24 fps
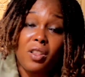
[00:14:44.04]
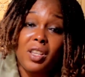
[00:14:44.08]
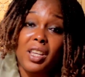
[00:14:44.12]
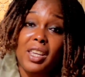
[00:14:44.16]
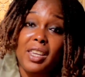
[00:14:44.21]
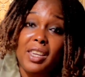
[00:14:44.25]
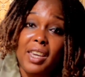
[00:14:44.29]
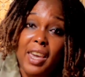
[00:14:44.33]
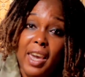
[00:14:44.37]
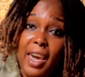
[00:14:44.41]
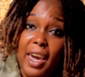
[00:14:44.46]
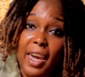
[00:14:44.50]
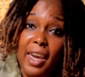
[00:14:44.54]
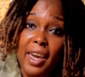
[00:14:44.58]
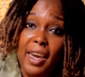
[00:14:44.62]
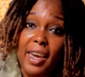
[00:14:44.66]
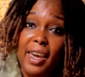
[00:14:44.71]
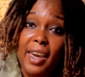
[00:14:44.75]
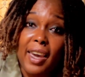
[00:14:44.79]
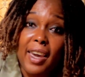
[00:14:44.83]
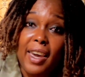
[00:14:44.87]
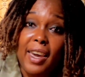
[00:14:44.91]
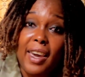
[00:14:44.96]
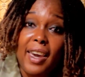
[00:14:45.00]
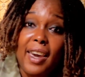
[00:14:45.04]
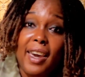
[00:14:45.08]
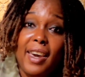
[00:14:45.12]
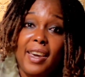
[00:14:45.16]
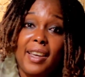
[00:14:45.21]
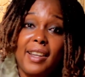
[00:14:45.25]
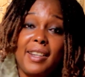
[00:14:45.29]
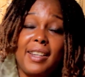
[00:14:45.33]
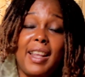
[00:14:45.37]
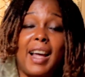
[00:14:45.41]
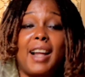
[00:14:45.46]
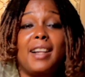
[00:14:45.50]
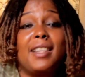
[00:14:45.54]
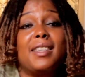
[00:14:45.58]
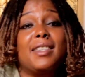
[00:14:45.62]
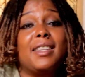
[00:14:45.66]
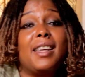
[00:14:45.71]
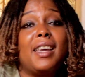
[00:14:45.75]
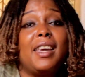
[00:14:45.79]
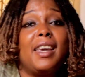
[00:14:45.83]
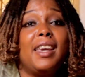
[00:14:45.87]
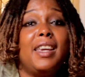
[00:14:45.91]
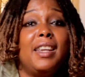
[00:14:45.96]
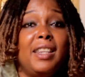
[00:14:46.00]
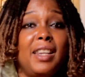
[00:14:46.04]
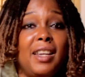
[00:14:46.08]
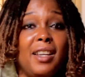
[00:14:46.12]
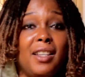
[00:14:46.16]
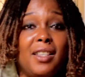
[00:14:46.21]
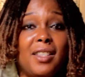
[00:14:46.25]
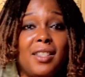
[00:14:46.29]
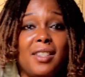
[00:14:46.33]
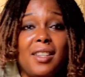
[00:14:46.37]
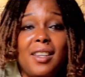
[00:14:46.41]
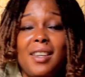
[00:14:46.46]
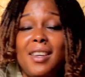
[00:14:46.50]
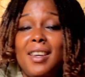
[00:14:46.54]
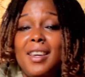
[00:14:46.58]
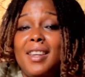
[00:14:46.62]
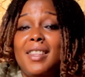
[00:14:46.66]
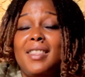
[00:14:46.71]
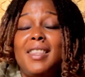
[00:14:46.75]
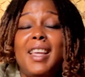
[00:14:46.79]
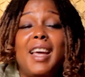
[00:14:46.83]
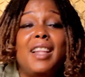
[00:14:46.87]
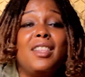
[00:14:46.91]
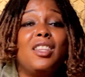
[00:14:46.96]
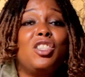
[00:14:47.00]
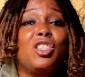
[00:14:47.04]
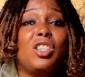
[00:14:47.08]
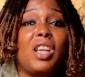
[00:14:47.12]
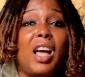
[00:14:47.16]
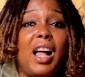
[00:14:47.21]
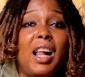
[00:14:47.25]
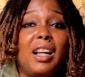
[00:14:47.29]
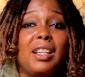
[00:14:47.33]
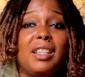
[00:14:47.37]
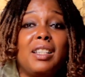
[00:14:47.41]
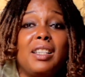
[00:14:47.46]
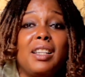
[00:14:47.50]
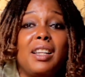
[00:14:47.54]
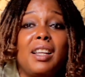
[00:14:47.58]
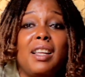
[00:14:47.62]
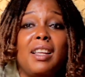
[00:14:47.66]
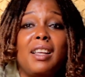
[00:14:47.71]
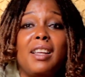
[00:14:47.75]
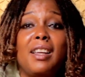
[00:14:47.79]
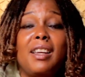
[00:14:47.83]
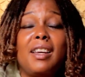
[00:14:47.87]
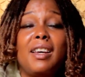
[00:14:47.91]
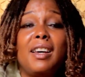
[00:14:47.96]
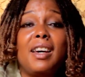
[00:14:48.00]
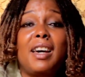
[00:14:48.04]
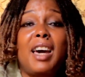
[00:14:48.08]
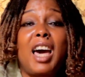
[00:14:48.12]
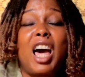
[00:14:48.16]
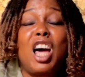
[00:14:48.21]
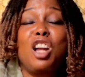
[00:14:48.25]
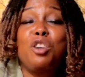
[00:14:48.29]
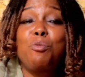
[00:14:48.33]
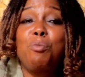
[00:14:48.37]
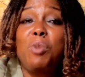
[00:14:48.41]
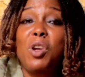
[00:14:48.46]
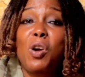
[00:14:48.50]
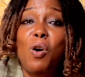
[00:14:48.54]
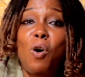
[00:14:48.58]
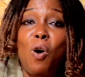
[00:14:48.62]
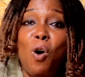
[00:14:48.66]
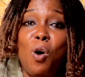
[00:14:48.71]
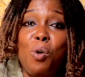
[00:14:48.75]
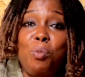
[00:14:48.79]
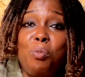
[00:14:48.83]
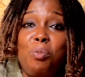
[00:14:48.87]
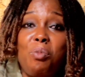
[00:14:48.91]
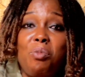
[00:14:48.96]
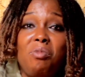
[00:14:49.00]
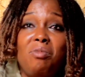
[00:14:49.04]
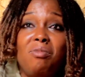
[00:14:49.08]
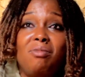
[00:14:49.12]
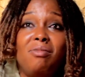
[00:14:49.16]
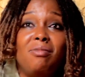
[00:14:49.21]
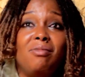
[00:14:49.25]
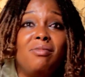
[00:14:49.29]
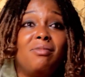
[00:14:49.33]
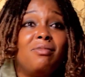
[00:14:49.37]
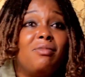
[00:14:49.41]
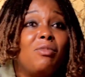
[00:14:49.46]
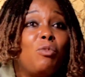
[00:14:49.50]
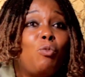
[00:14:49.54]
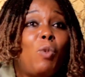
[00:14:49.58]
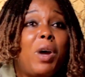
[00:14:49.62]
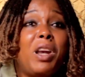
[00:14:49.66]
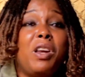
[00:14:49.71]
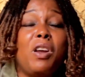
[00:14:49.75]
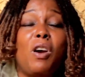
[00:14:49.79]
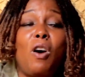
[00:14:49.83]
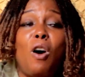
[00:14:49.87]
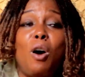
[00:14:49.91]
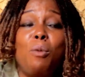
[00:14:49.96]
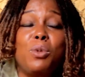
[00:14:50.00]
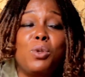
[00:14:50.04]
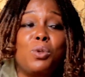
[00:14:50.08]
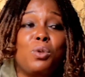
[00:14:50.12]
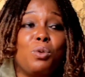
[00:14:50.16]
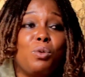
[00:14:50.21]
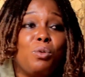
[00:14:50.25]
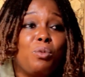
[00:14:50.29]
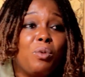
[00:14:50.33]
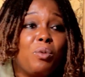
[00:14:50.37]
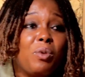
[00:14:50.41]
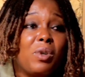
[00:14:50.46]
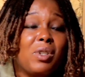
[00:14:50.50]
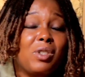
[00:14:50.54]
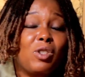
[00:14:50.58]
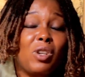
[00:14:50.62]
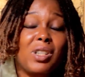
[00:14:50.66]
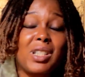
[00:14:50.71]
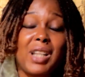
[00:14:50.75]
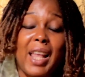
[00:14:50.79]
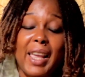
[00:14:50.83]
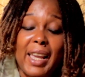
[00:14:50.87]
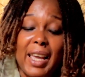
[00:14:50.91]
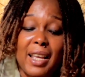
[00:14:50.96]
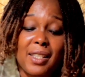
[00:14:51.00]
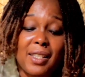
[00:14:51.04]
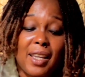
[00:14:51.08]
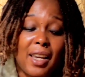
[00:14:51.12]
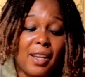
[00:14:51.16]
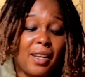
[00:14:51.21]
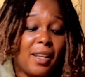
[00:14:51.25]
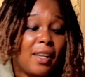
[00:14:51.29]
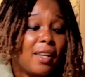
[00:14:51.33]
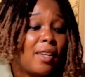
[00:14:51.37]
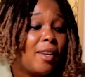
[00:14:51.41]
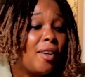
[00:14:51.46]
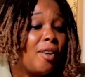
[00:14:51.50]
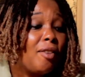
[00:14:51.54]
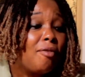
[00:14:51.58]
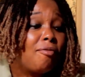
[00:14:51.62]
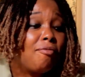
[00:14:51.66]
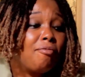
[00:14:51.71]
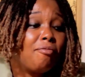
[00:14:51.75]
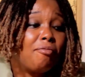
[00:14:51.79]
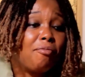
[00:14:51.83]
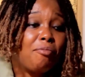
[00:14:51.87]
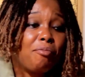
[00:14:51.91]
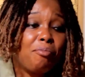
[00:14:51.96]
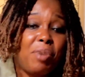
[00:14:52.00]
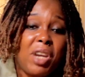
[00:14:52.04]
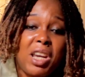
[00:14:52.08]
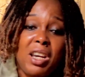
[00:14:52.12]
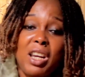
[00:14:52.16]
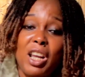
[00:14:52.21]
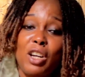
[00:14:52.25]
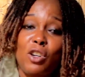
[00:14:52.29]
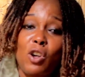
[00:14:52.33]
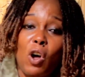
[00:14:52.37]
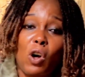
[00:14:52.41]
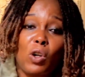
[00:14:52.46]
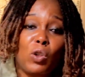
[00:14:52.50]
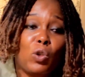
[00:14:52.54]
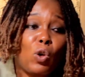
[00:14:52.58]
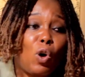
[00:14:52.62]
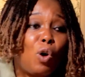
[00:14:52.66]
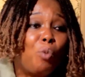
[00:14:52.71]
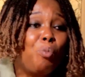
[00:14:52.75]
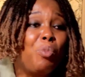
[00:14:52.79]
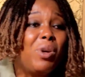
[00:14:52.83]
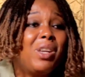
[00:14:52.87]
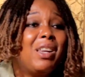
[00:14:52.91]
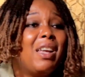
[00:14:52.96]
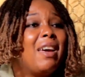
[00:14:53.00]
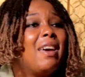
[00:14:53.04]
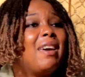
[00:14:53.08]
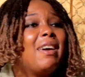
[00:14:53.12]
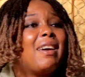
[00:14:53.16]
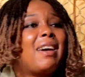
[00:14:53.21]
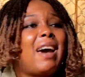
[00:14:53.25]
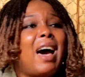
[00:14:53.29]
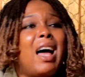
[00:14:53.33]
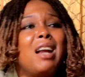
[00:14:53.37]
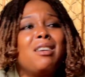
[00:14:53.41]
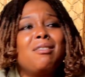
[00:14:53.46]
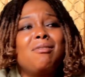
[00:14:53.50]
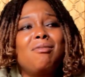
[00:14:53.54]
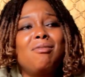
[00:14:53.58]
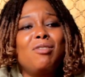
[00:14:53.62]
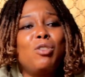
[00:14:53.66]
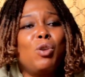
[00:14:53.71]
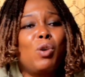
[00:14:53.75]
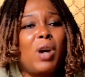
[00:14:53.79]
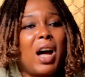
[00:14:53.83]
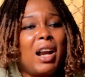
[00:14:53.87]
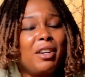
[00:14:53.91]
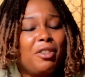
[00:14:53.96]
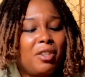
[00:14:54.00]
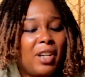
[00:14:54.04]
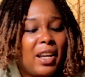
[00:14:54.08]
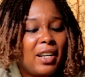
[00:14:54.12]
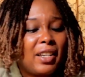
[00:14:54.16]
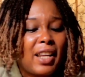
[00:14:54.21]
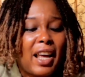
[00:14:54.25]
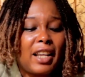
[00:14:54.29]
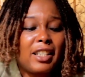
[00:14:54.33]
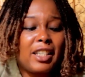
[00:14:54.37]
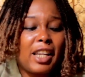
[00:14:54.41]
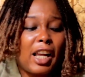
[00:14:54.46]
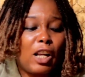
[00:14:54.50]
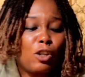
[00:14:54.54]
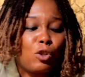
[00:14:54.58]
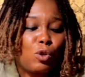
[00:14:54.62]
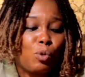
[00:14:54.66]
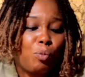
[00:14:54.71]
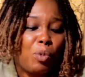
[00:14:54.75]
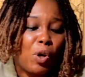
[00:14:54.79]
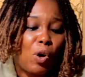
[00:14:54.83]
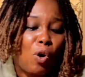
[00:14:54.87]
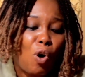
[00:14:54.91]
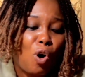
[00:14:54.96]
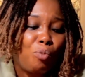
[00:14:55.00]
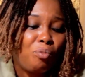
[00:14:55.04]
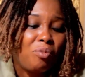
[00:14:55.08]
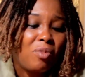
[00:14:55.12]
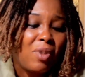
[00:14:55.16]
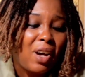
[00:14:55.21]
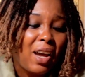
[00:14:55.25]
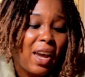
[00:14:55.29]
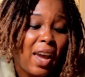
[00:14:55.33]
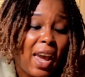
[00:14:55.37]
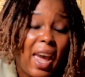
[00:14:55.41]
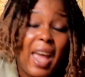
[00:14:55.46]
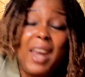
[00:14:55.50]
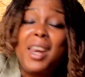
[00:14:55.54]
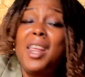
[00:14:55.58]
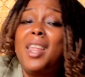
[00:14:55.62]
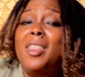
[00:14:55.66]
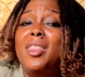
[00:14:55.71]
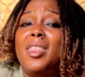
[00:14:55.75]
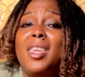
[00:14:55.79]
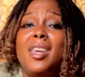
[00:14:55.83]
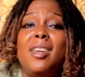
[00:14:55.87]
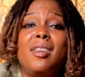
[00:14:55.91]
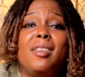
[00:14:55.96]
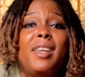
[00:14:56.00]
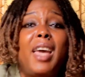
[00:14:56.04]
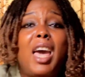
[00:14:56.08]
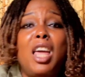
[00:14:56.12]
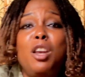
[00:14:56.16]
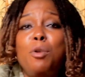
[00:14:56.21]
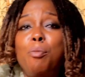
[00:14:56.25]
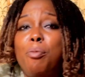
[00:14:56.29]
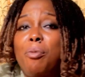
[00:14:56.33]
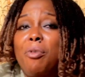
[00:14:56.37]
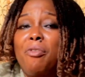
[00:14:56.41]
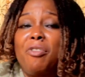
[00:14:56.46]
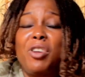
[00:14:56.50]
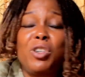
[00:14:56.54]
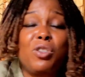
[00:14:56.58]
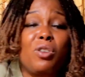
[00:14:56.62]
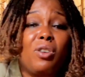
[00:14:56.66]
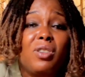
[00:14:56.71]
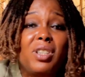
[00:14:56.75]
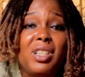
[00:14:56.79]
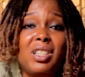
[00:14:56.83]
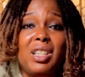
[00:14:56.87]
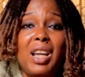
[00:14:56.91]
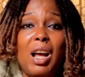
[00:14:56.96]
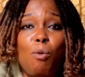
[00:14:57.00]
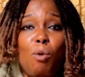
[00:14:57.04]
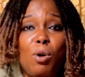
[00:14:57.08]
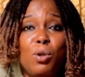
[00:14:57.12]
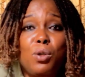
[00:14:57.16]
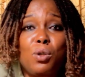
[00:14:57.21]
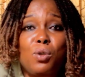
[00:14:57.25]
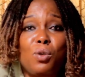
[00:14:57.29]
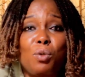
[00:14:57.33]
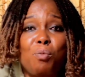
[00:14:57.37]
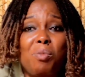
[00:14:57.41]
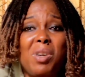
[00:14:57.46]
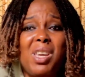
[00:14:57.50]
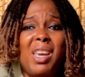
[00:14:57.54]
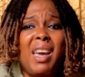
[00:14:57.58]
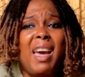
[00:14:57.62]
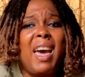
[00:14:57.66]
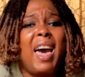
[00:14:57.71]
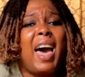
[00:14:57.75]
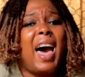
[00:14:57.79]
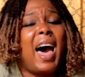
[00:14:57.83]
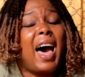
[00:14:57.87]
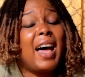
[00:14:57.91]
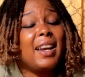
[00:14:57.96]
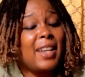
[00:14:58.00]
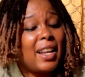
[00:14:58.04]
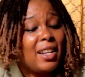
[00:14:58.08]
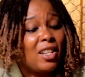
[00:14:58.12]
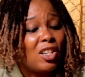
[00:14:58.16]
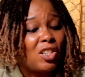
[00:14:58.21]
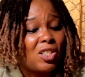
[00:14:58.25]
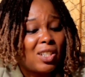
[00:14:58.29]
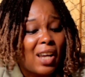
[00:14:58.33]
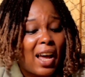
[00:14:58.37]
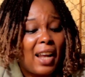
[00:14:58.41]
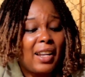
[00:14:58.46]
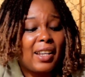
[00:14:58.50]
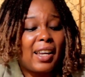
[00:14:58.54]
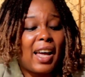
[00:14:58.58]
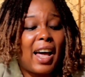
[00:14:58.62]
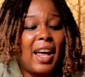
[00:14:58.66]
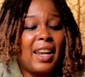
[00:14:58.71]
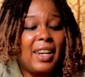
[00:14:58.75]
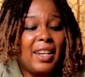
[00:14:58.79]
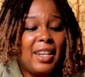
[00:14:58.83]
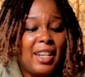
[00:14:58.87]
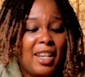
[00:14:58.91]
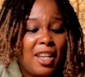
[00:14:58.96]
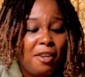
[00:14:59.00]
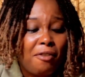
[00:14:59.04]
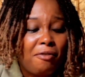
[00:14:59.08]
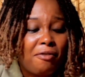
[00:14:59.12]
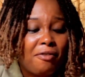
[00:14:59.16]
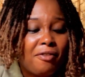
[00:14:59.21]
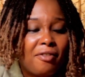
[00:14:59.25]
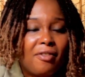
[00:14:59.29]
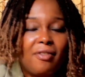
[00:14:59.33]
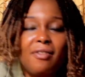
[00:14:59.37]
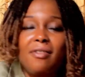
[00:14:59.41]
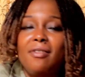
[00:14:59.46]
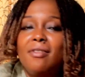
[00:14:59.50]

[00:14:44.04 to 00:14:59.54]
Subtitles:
all the care that he needs, then the child can become, when it comes to, just like I said, being a doctor, you can train that child to become anything, any profession the child wants to be, and then the child can live